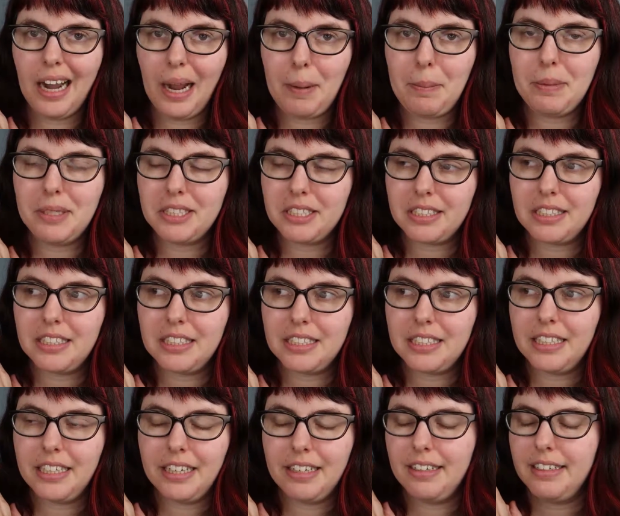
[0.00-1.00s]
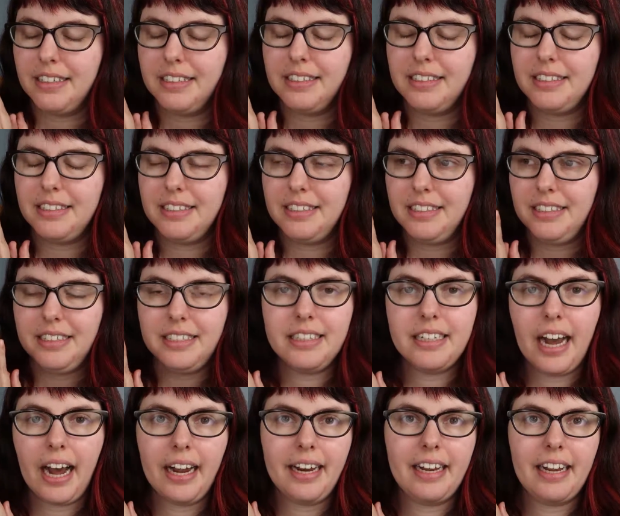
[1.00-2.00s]
I'm just gonna sit here and
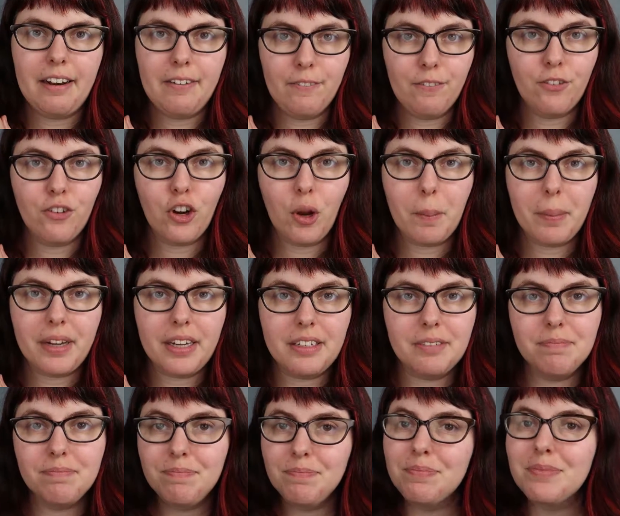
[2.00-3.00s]
not eat for a bit.